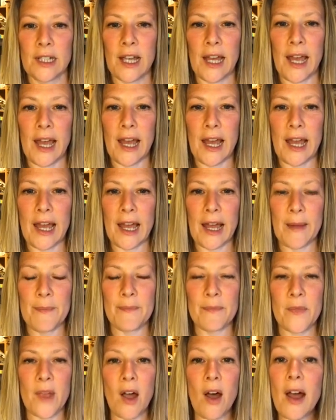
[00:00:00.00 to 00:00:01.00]

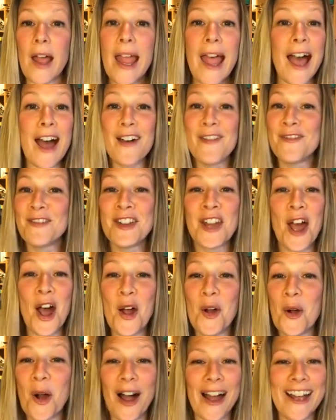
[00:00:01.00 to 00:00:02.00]
I have
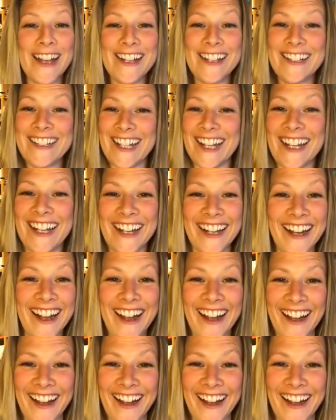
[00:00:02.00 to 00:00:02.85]
no idea.